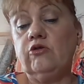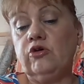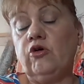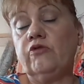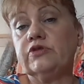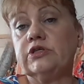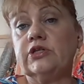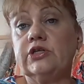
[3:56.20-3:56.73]

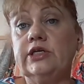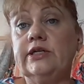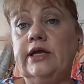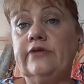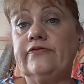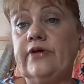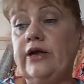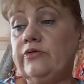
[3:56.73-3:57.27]
Obviously
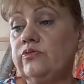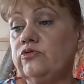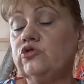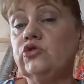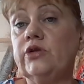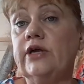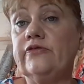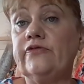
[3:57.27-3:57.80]

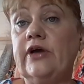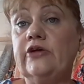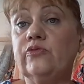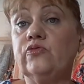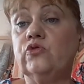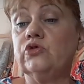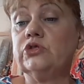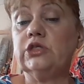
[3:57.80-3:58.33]
£2.95
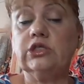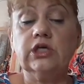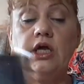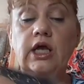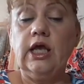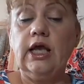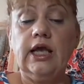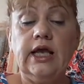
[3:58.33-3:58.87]
postage.
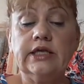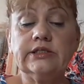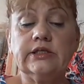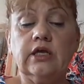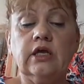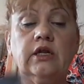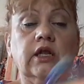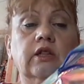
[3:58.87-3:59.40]
It's
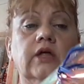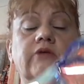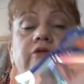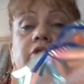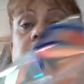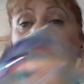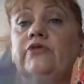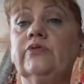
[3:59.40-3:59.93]
in a
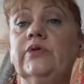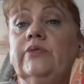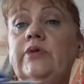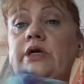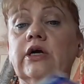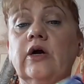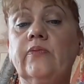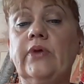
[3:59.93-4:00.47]
lovely wee
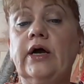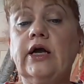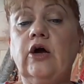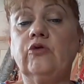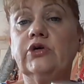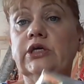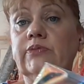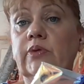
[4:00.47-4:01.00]
makeup bag.
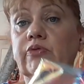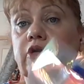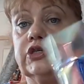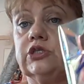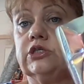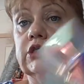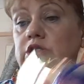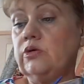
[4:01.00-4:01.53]
I'll keep my
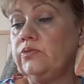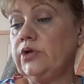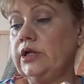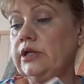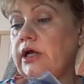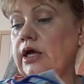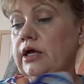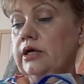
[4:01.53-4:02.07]
brushes or something
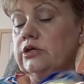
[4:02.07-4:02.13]
in that.